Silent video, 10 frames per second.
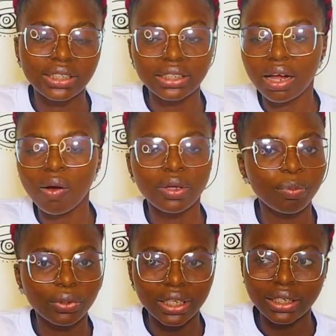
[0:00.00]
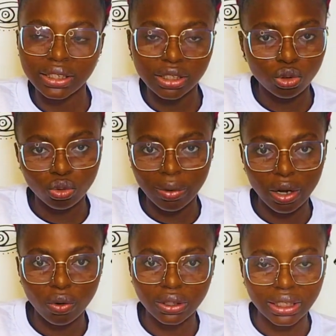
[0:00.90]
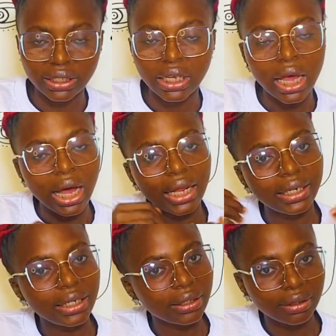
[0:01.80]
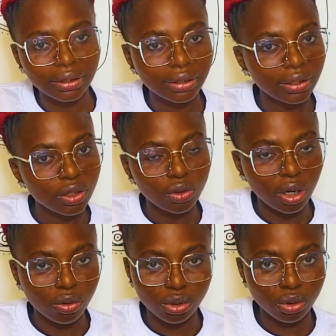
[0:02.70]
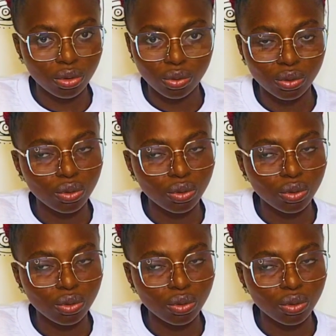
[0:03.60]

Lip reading: This is how important this is to my content, and then you're good to go.